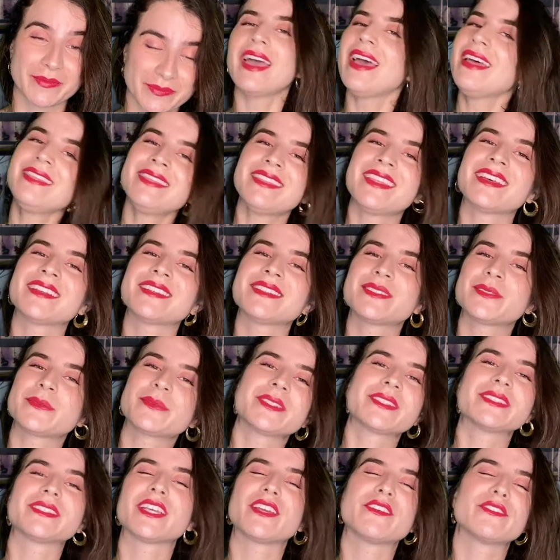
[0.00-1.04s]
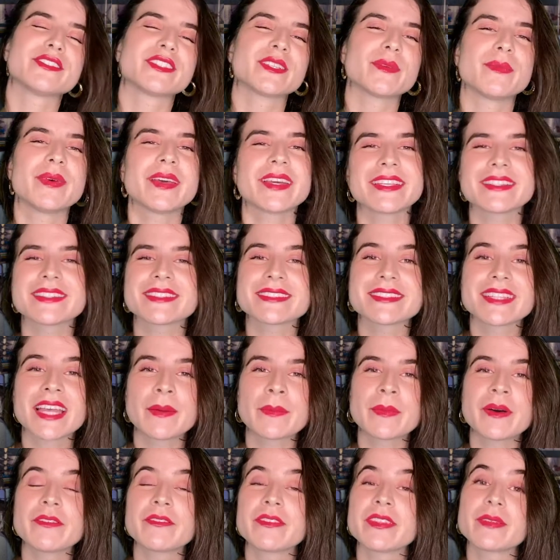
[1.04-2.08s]
and this receives the biggest name
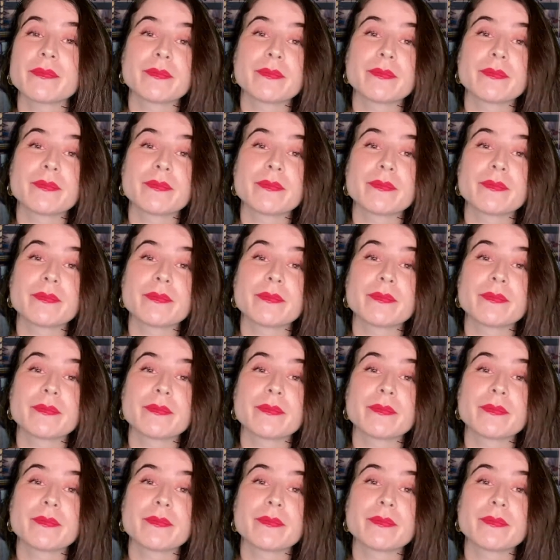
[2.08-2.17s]
of the